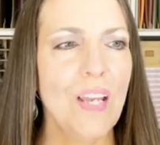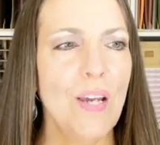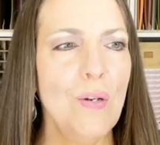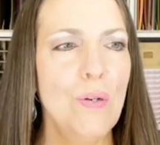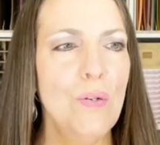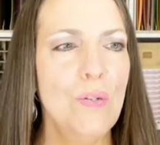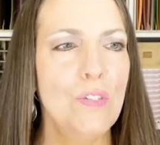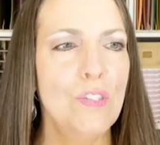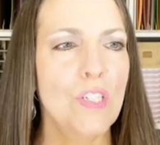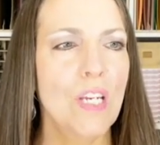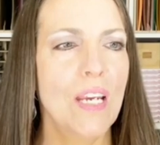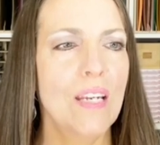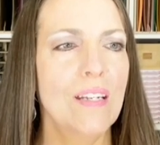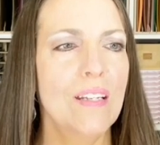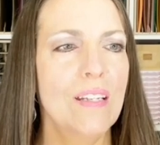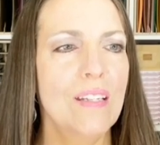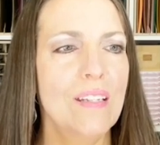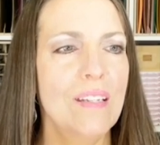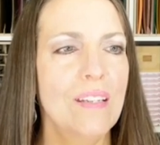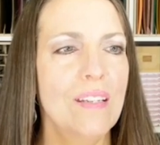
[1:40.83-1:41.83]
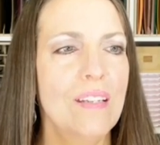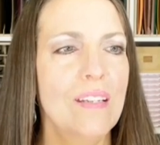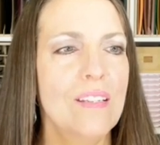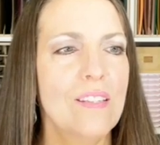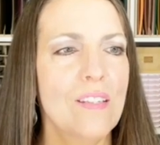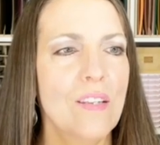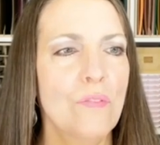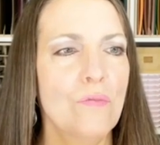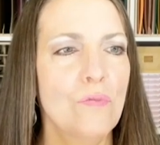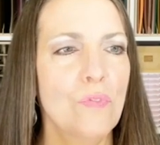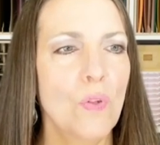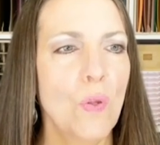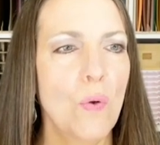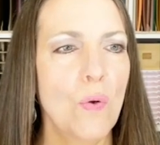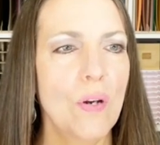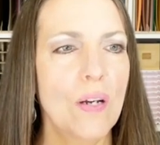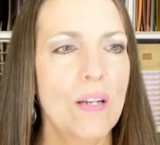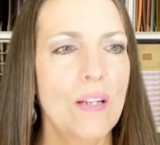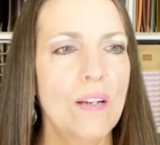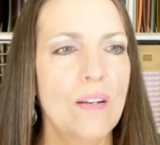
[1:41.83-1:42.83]
Oh, Janet is in
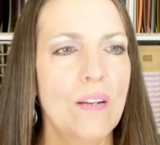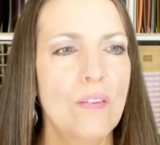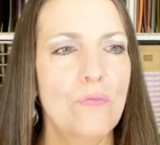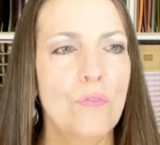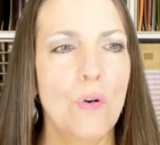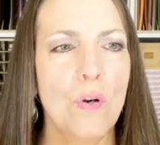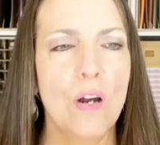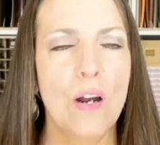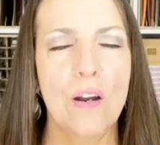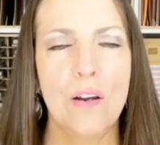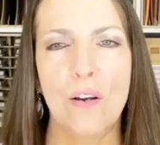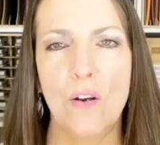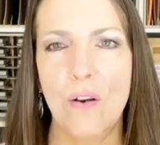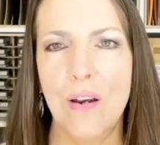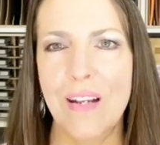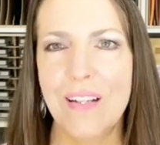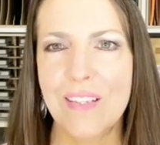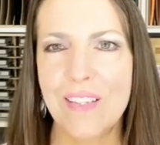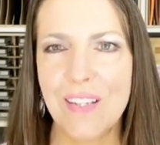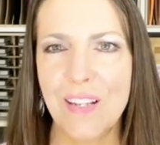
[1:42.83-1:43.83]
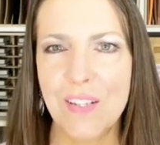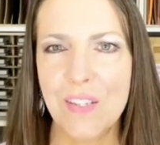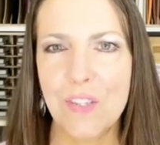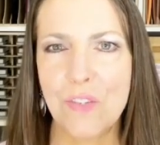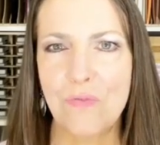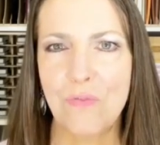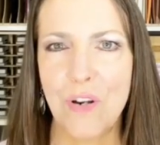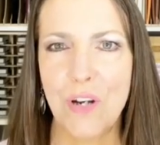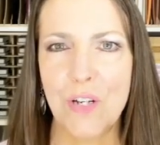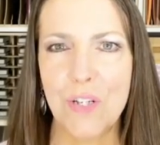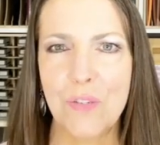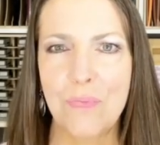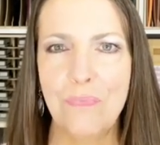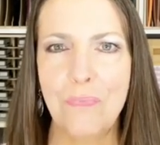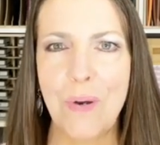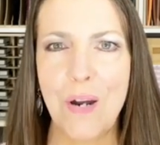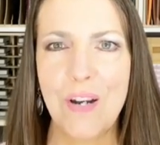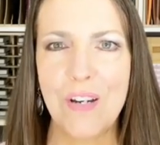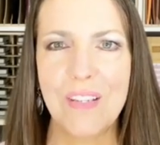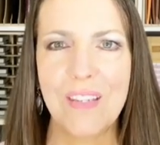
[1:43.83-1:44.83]
Florida for her grandson's first
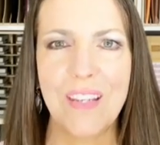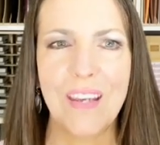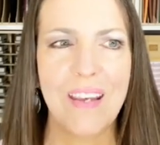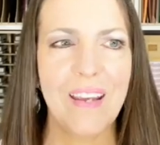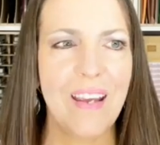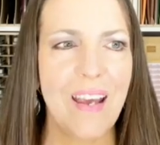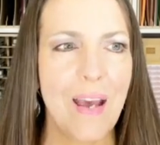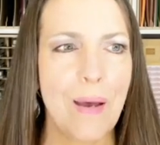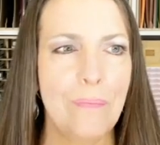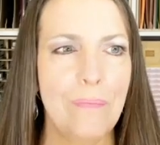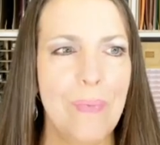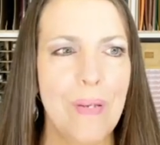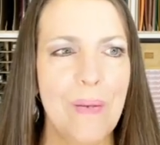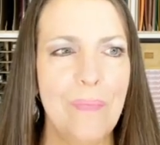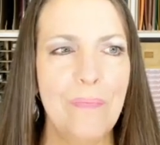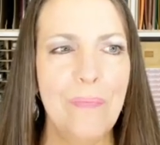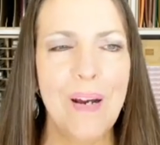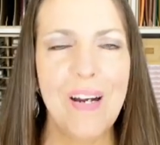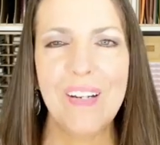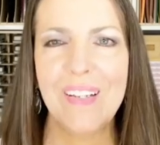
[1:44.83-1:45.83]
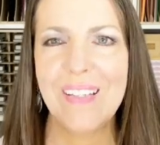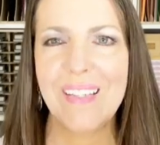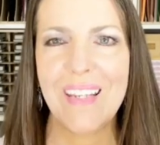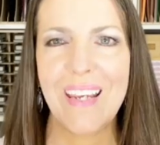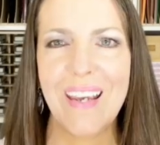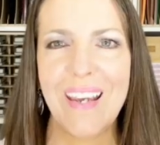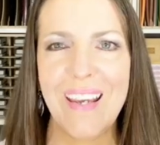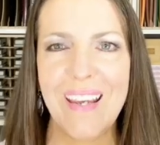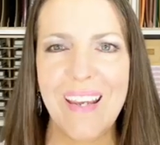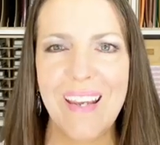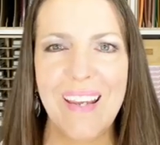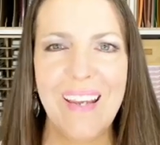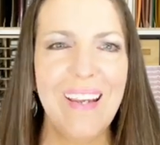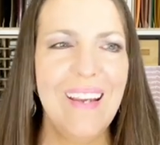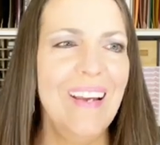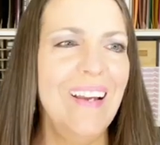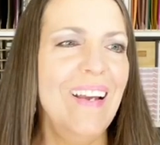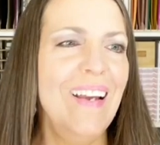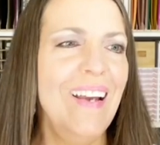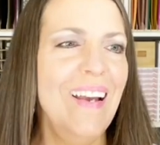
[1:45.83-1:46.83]
birthday. Happy birthday.
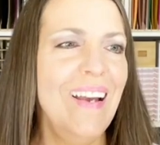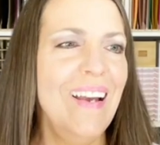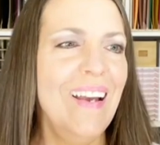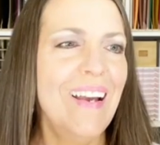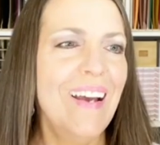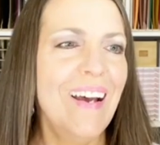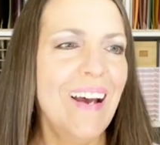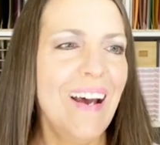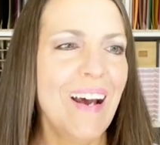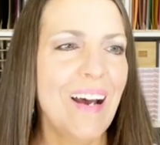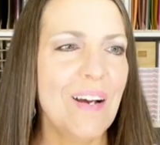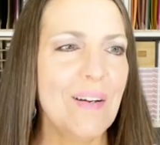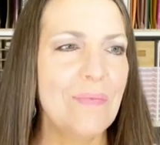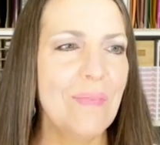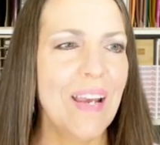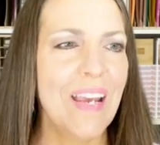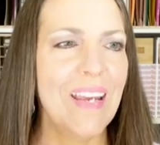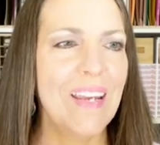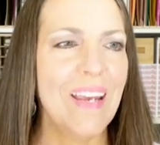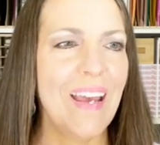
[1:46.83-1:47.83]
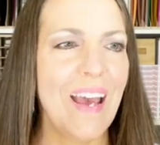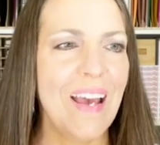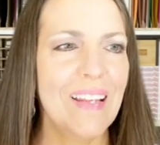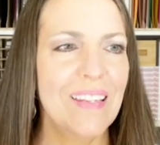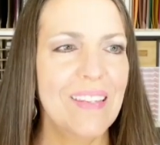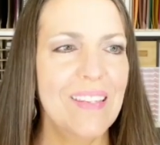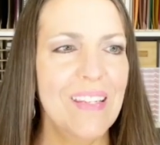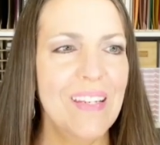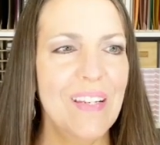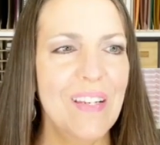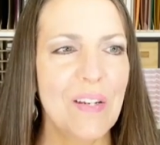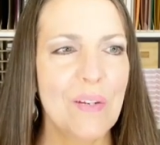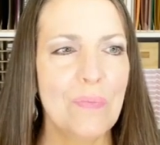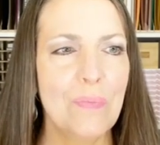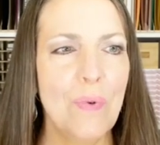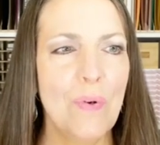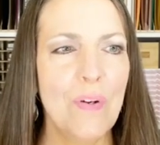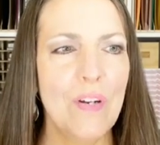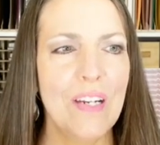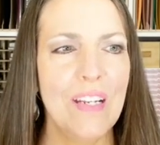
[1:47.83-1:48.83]
Um, hey, Kathy, good
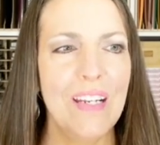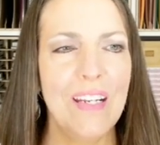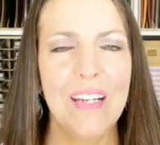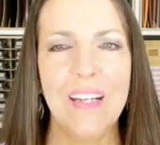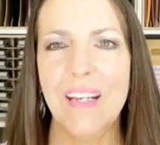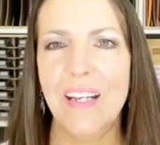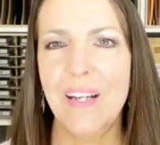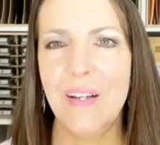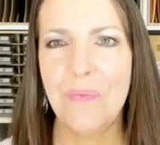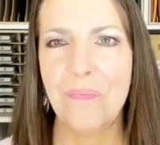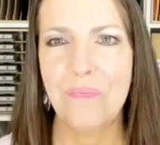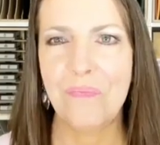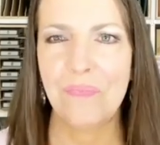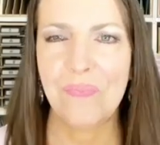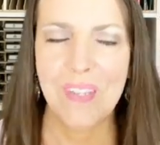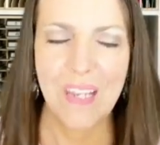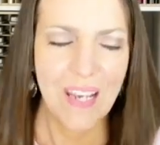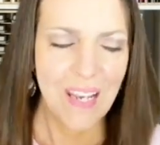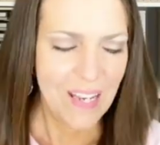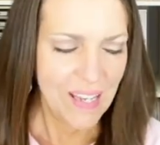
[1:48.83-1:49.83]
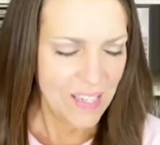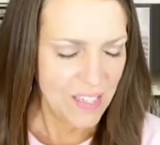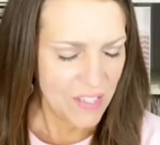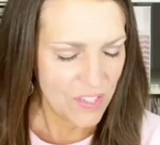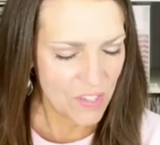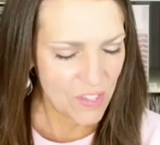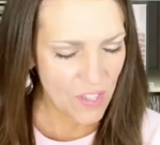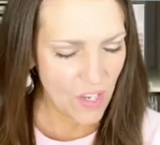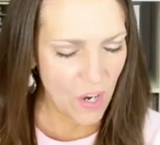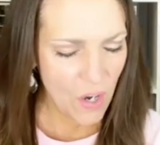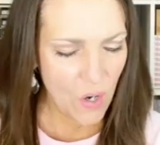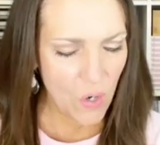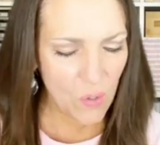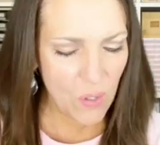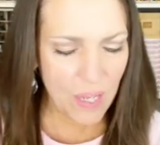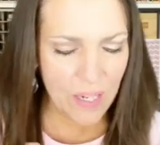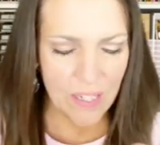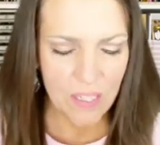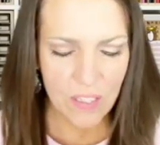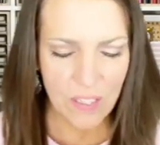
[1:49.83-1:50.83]
morning. So,
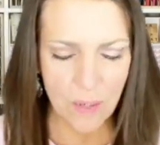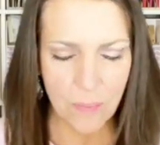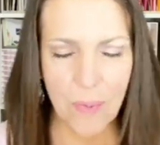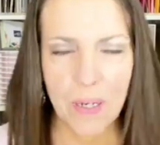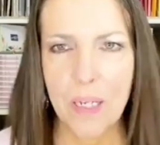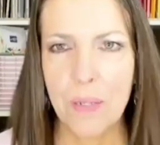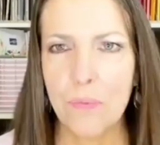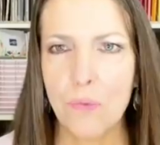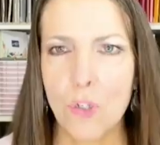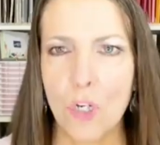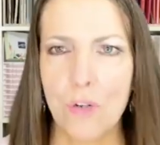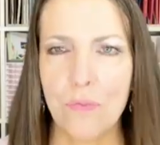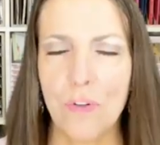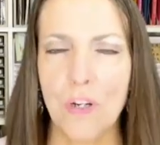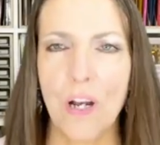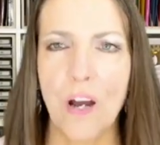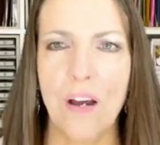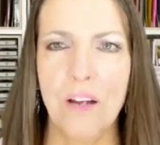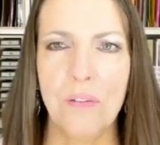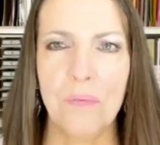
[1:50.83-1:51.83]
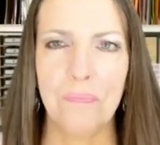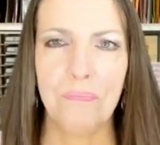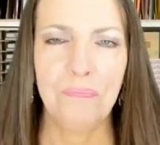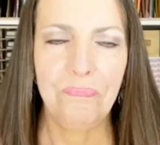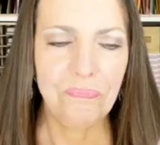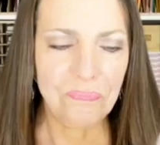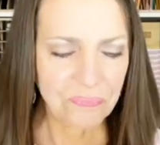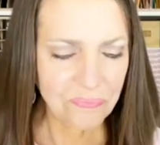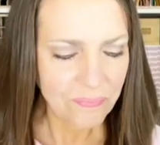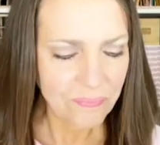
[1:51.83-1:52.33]
like I said, my name is Jennifer Cotton.